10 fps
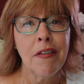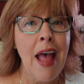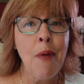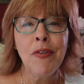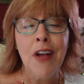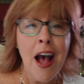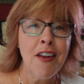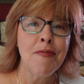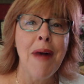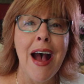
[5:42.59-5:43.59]
That was kind
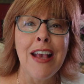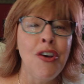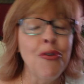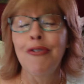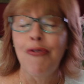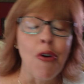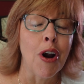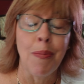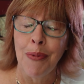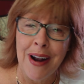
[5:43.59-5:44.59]
of my
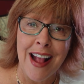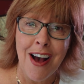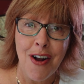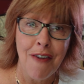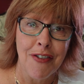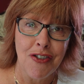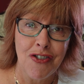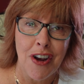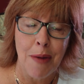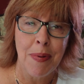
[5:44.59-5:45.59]
uniform when I got off the
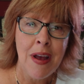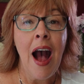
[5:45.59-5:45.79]
ship.